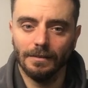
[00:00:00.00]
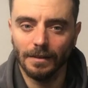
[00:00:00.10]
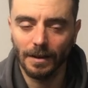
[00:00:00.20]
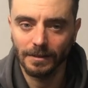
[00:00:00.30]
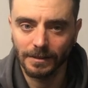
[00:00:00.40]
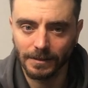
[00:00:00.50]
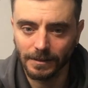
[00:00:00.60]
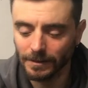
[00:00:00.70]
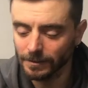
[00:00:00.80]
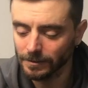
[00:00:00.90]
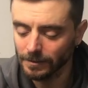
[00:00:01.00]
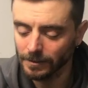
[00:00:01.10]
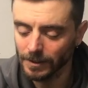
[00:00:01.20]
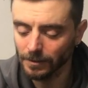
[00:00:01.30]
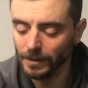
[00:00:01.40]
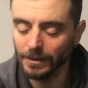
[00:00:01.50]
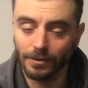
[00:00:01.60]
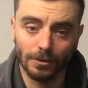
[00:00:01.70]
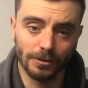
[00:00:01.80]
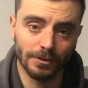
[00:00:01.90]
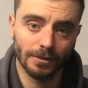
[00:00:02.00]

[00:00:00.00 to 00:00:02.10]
harder than when it rolls